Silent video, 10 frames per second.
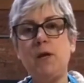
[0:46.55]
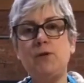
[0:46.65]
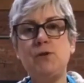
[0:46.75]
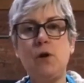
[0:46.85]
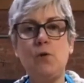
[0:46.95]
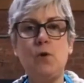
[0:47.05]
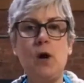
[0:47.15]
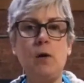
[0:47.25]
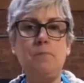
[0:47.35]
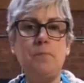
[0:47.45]
So
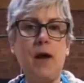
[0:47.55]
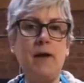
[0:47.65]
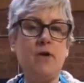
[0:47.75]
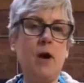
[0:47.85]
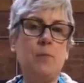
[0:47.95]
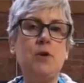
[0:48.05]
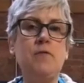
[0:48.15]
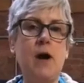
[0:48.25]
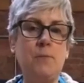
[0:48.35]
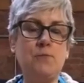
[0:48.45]
I have a couple of
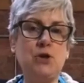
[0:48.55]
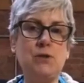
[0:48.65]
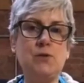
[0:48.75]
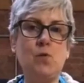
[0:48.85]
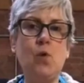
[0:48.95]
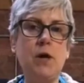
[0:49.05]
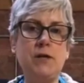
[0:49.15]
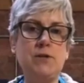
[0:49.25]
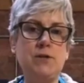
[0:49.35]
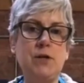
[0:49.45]
options. One
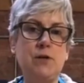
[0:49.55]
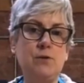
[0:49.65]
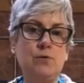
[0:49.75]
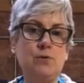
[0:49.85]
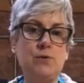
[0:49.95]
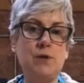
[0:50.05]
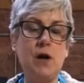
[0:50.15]
is to use